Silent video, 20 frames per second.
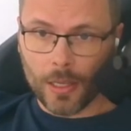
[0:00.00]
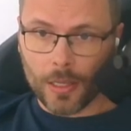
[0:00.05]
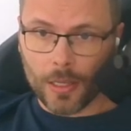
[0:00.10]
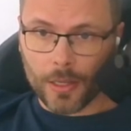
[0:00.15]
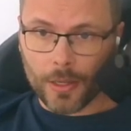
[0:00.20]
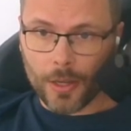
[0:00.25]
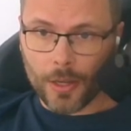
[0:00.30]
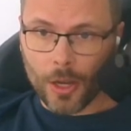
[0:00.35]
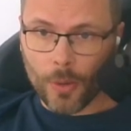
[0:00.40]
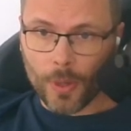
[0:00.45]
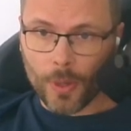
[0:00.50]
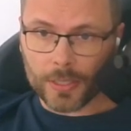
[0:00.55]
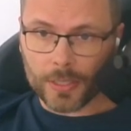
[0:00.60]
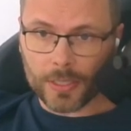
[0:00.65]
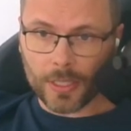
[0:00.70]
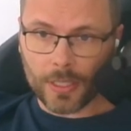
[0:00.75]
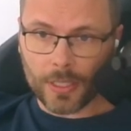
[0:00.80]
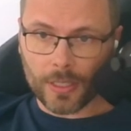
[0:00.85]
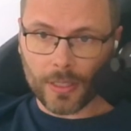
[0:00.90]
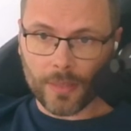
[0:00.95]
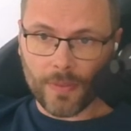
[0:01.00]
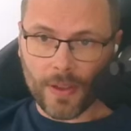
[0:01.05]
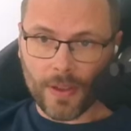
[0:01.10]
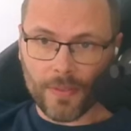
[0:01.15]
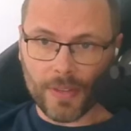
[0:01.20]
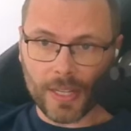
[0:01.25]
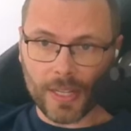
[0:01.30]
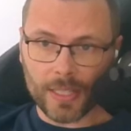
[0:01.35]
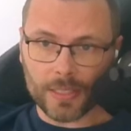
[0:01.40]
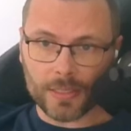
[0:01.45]
No alternative
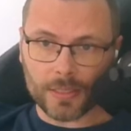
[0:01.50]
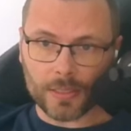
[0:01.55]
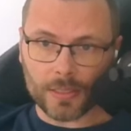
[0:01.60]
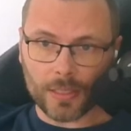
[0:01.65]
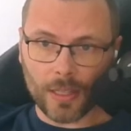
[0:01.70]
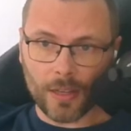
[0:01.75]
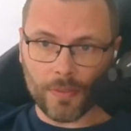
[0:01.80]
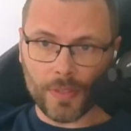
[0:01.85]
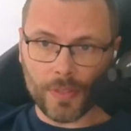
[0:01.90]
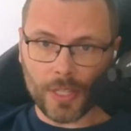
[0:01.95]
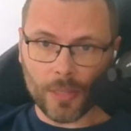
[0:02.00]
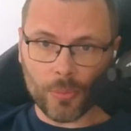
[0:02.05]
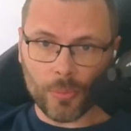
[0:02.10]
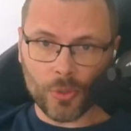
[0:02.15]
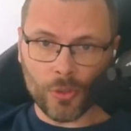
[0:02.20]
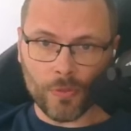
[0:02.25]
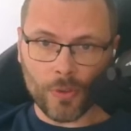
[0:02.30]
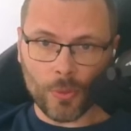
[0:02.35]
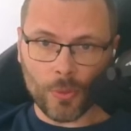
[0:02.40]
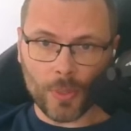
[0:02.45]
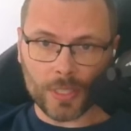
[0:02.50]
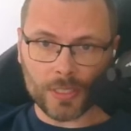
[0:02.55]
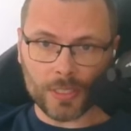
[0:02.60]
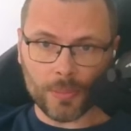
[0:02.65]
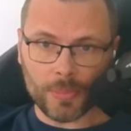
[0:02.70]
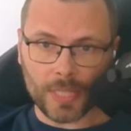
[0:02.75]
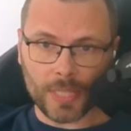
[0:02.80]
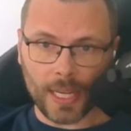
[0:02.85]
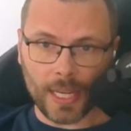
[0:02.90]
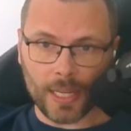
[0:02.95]
evidence of the approval was
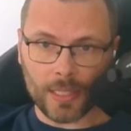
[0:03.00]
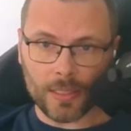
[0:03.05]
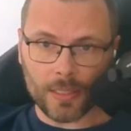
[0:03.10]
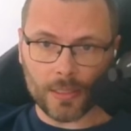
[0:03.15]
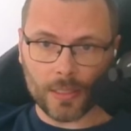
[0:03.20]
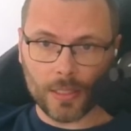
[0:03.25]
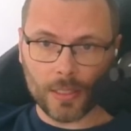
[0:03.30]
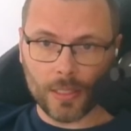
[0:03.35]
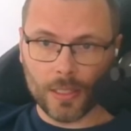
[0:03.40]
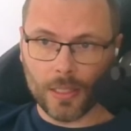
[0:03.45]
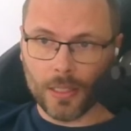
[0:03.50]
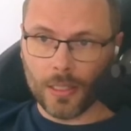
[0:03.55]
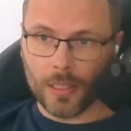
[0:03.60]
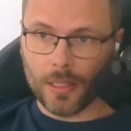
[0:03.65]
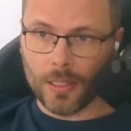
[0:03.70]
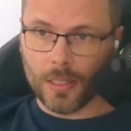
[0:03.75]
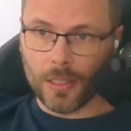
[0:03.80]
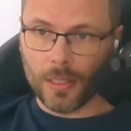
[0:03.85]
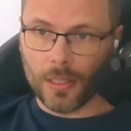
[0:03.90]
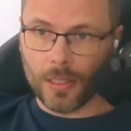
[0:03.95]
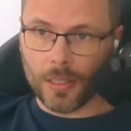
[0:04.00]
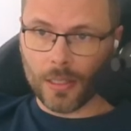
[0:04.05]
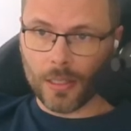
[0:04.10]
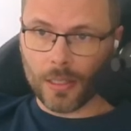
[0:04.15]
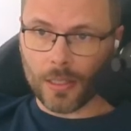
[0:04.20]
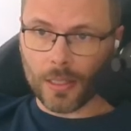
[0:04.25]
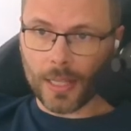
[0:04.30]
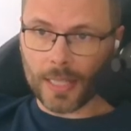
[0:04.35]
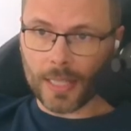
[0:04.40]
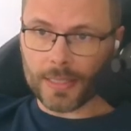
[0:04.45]
obtained.
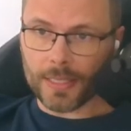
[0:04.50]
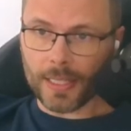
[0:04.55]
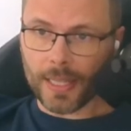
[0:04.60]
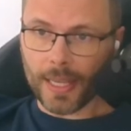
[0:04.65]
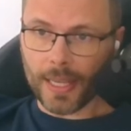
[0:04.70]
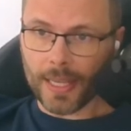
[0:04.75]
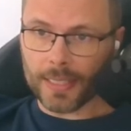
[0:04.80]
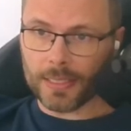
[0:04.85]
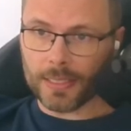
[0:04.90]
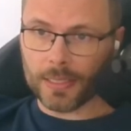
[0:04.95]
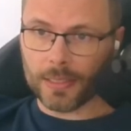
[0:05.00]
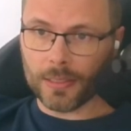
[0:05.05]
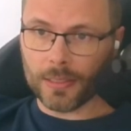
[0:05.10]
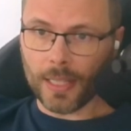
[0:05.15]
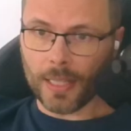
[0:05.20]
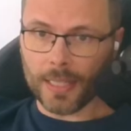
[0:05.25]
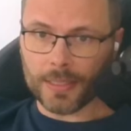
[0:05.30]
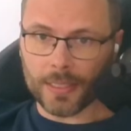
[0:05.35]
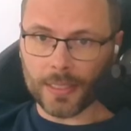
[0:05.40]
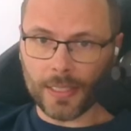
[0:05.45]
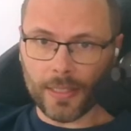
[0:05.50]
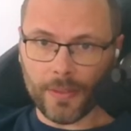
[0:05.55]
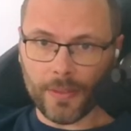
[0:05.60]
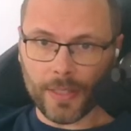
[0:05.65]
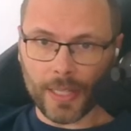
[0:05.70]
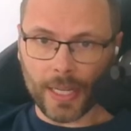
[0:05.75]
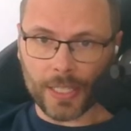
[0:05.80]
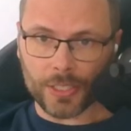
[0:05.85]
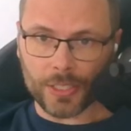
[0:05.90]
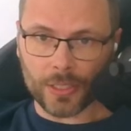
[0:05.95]
That's a yes. That's a
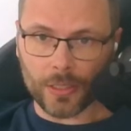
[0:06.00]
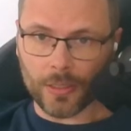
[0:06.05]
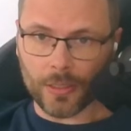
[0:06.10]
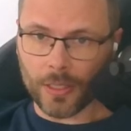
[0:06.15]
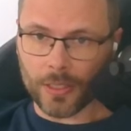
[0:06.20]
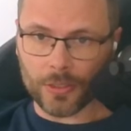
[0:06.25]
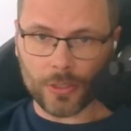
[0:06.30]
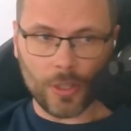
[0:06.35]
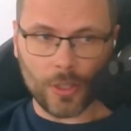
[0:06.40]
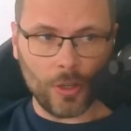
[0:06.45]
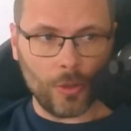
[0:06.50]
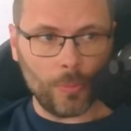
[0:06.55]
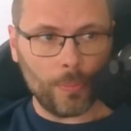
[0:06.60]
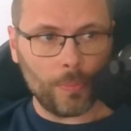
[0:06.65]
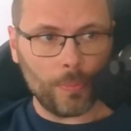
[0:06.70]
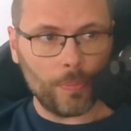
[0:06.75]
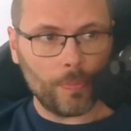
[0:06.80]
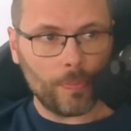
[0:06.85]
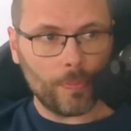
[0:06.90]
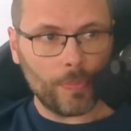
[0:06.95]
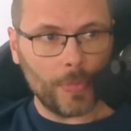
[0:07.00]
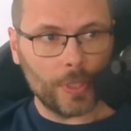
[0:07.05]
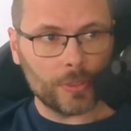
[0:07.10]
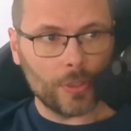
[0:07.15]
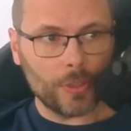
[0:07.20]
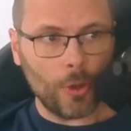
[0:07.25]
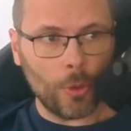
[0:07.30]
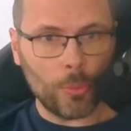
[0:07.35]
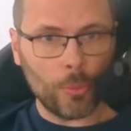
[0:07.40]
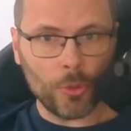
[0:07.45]
deviation. There's no
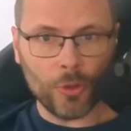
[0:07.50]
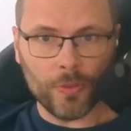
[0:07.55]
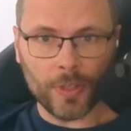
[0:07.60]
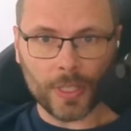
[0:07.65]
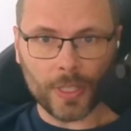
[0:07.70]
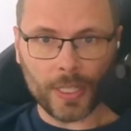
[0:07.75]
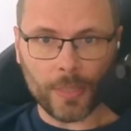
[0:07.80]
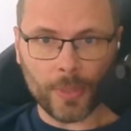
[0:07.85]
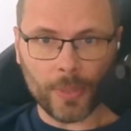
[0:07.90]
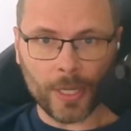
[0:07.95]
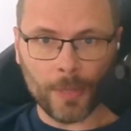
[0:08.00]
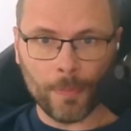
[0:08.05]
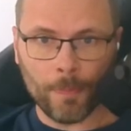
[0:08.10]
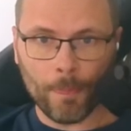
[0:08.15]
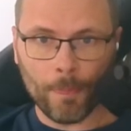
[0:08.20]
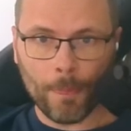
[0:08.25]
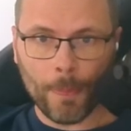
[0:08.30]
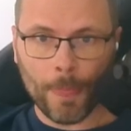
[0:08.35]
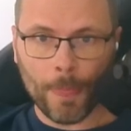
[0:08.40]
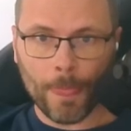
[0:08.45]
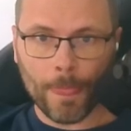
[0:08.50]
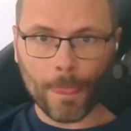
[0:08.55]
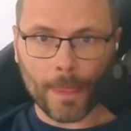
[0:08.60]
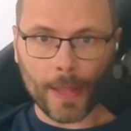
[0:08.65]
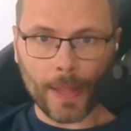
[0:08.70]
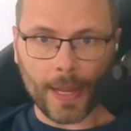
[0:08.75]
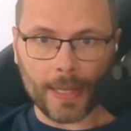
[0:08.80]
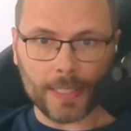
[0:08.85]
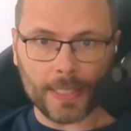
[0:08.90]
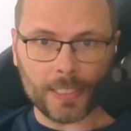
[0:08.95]
approval anywhere.
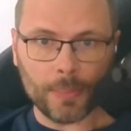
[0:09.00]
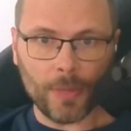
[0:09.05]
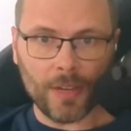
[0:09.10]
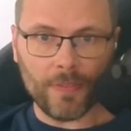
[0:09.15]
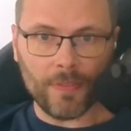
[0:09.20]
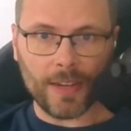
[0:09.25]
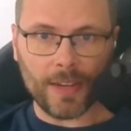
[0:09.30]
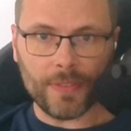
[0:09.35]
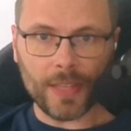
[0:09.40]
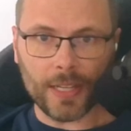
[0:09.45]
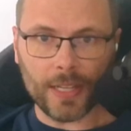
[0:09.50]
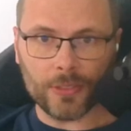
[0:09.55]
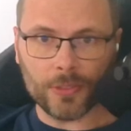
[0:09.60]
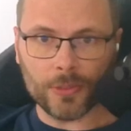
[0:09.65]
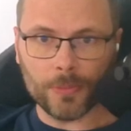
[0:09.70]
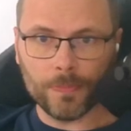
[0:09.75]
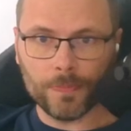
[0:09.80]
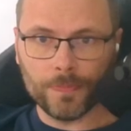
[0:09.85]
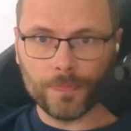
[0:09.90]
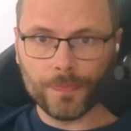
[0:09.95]
And it's above 5,000.